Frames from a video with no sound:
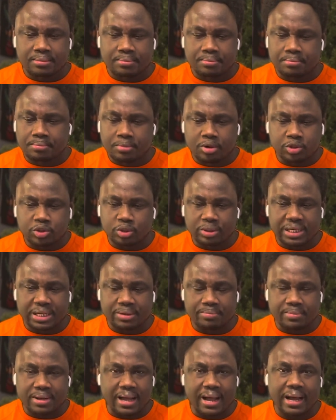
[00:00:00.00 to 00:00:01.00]
Most of
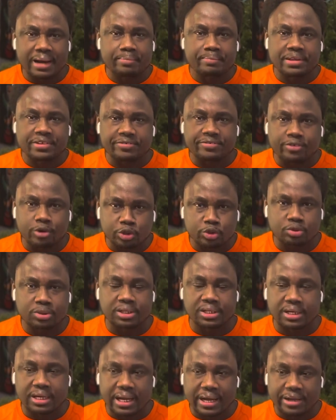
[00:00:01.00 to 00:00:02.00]
them had misfortune
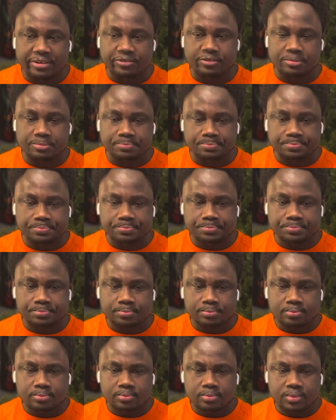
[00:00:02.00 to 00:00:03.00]
in life.
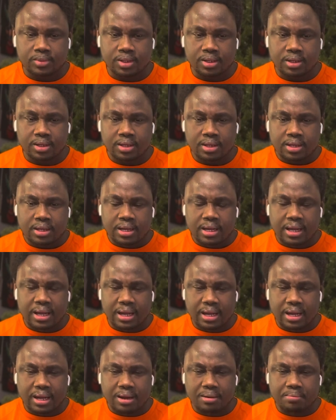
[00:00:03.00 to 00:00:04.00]

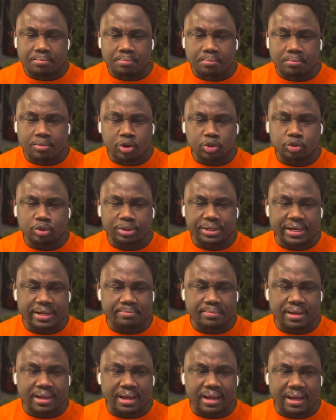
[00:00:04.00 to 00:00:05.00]
Uh, most of
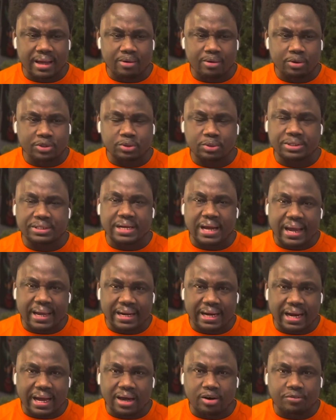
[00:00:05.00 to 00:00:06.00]
them uh, also
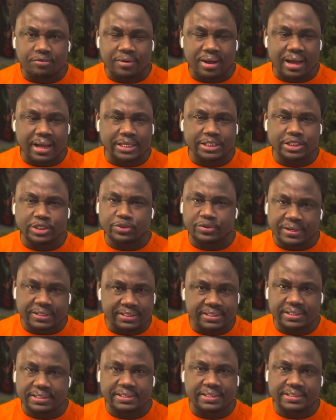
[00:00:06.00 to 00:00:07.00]
died out of
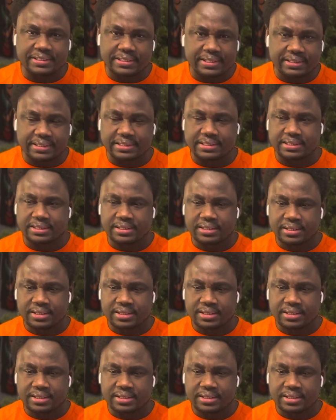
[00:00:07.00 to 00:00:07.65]
strange disease